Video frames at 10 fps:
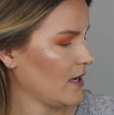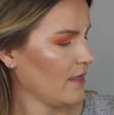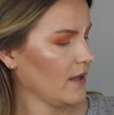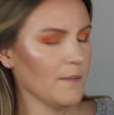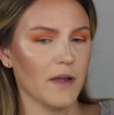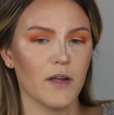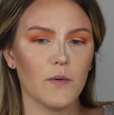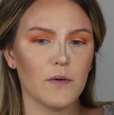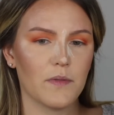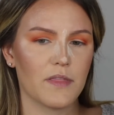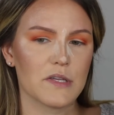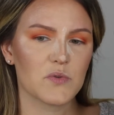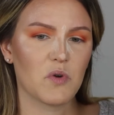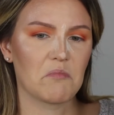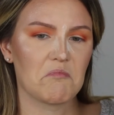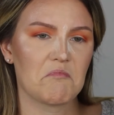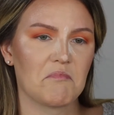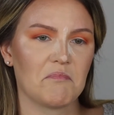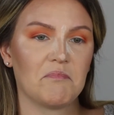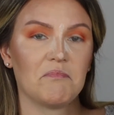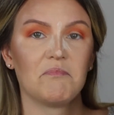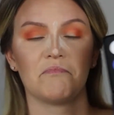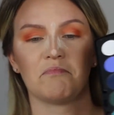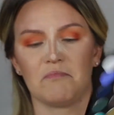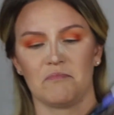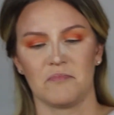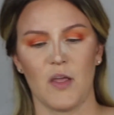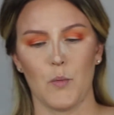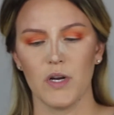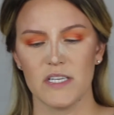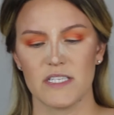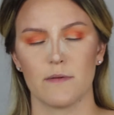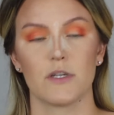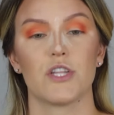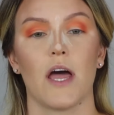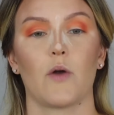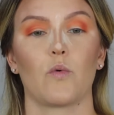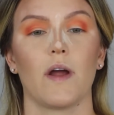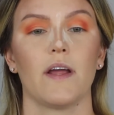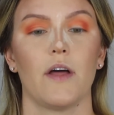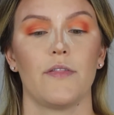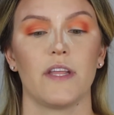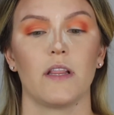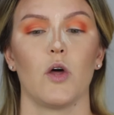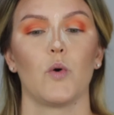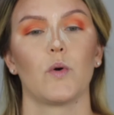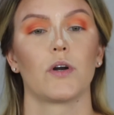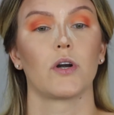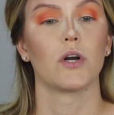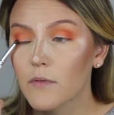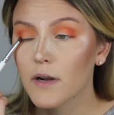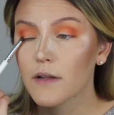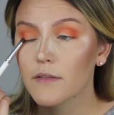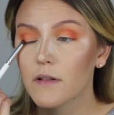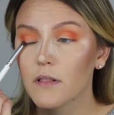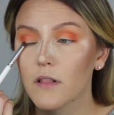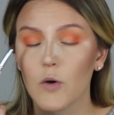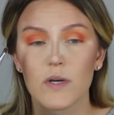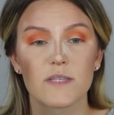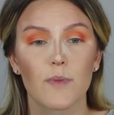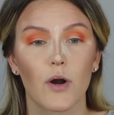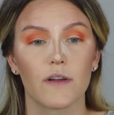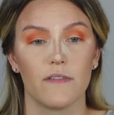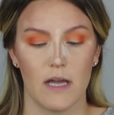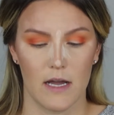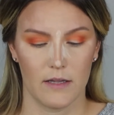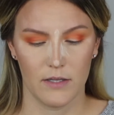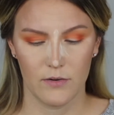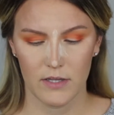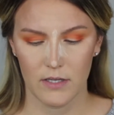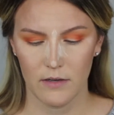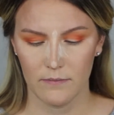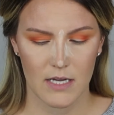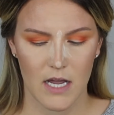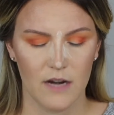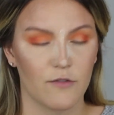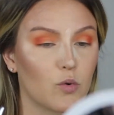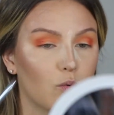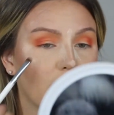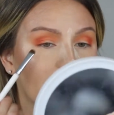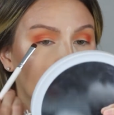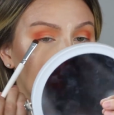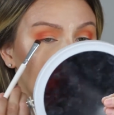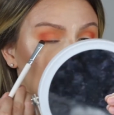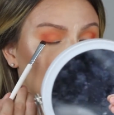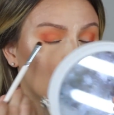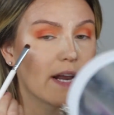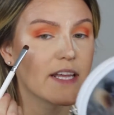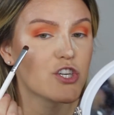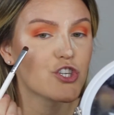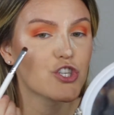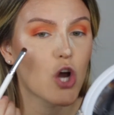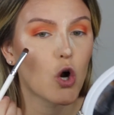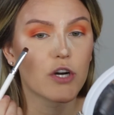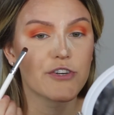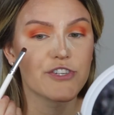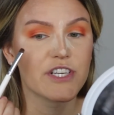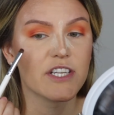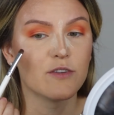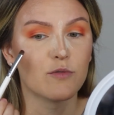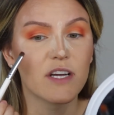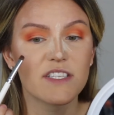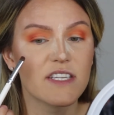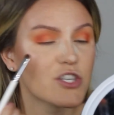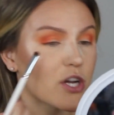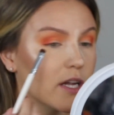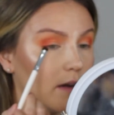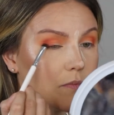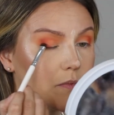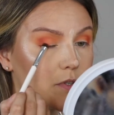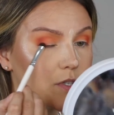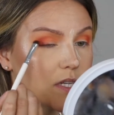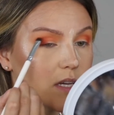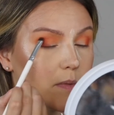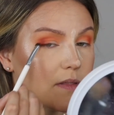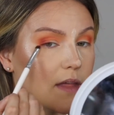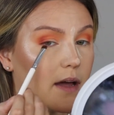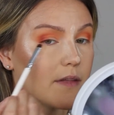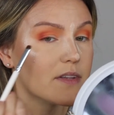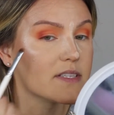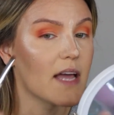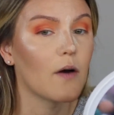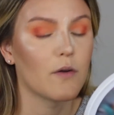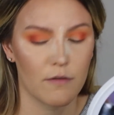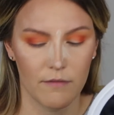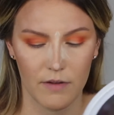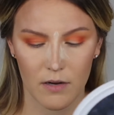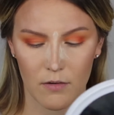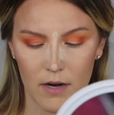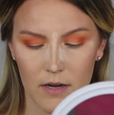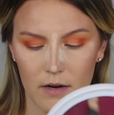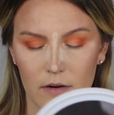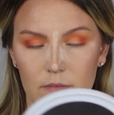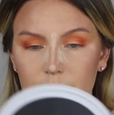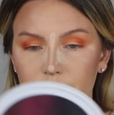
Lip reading: I think I might go in with this one. And we're going to smudge that right on the lowest part of the eyelid right there. Kind of a reddish orangey rusty shade. I'm just keeping that in this outer V right here.